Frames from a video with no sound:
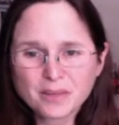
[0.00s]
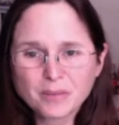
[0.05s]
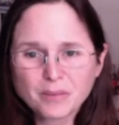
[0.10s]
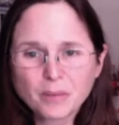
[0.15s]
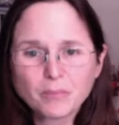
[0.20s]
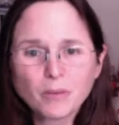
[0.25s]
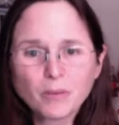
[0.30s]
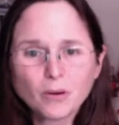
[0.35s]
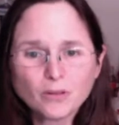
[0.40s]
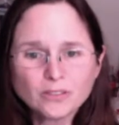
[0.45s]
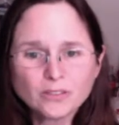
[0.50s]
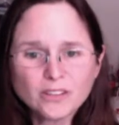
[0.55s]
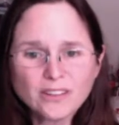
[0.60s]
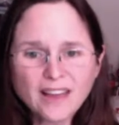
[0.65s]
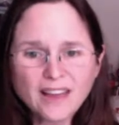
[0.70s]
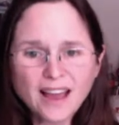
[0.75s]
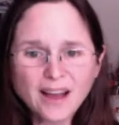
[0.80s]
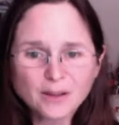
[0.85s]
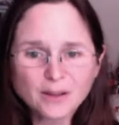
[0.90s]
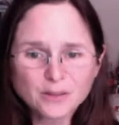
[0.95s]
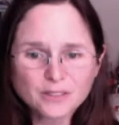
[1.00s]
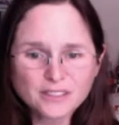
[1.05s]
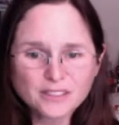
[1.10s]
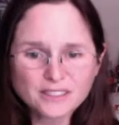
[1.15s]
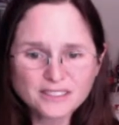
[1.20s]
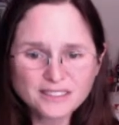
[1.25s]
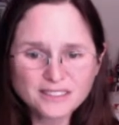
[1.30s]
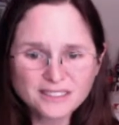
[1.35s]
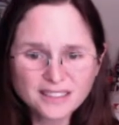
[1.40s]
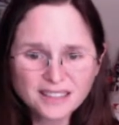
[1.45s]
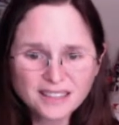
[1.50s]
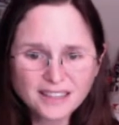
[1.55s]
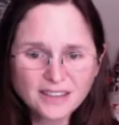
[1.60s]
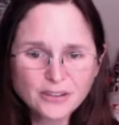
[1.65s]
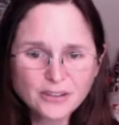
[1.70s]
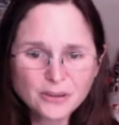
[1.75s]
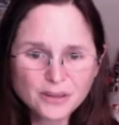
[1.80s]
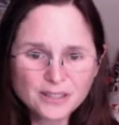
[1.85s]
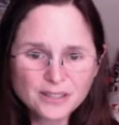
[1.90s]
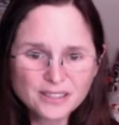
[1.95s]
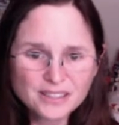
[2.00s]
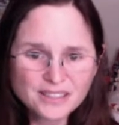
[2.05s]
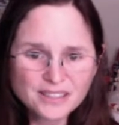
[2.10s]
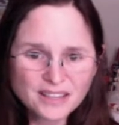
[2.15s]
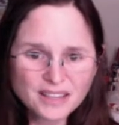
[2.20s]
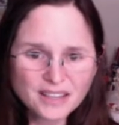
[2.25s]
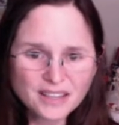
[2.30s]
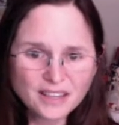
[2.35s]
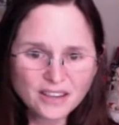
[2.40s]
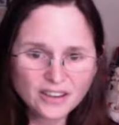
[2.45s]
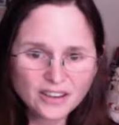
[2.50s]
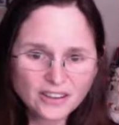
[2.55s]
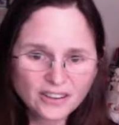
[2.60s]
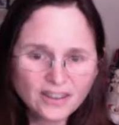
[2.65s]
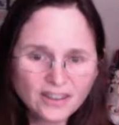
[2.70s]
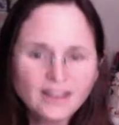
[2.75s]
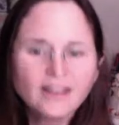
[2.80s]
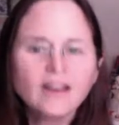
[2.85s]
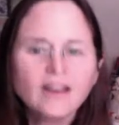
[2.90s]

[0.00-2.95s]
But most of the houses you can see here